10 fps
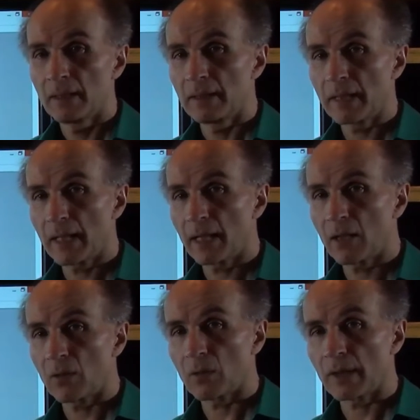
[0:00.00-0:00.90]

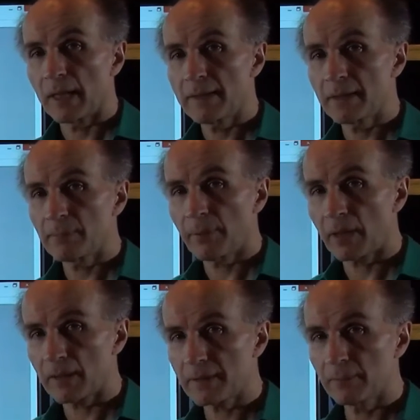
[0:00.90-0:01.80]
Now, is it
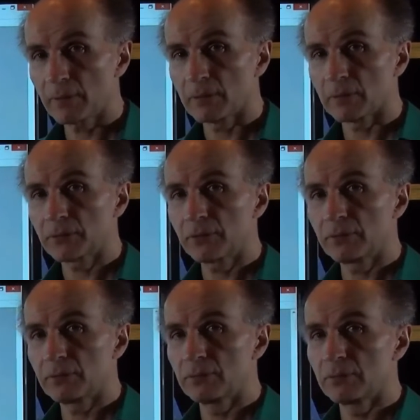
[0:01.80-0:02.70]
possible
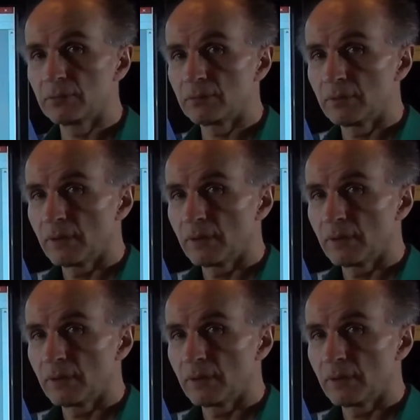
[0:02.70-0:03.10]
to